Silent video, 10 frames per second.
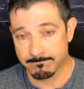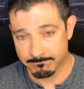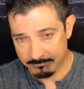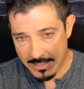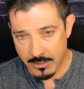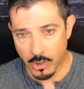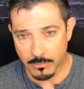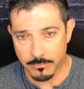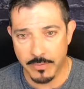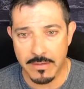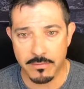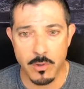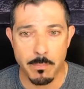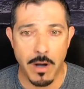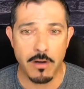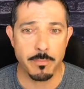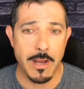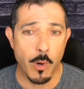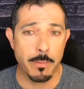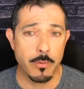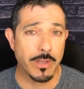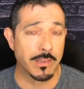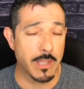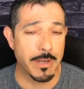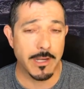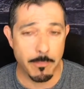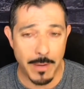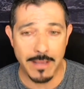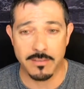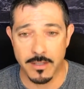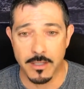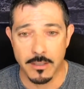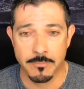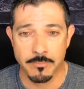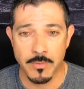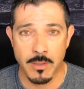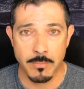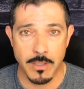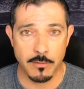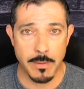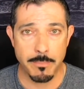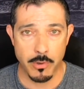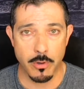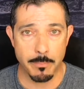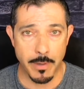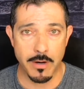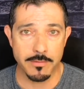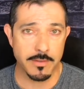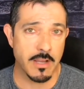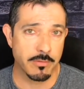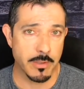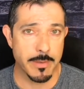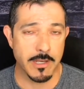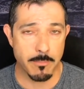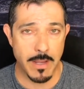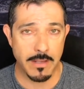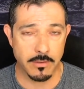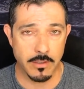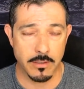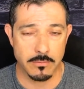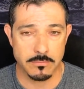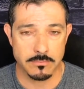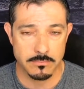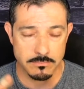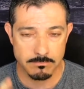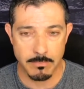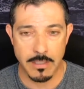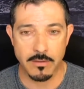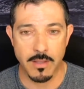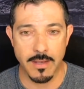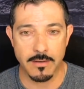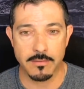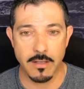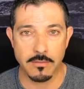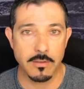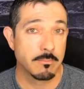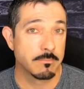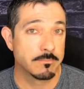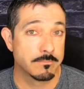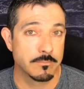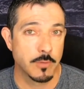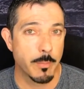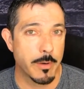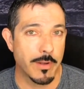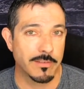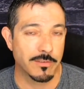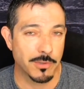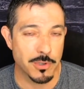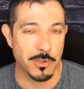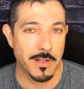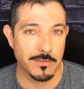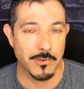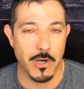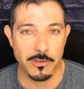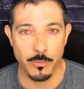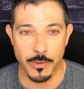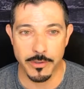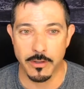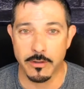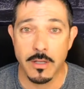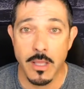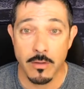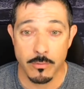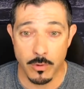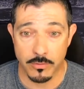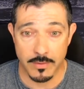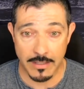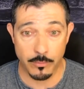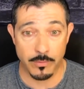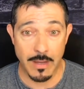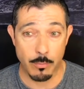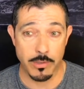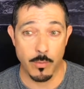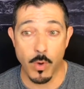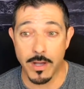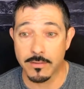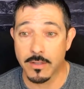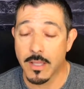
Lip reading: Not at all. Phase 2, bars may open with limited capacity because people go to bars to have limited capacity. Makes a lot of sense. Nobody wants to socialize or talk to one another. Of course, that's not what they want.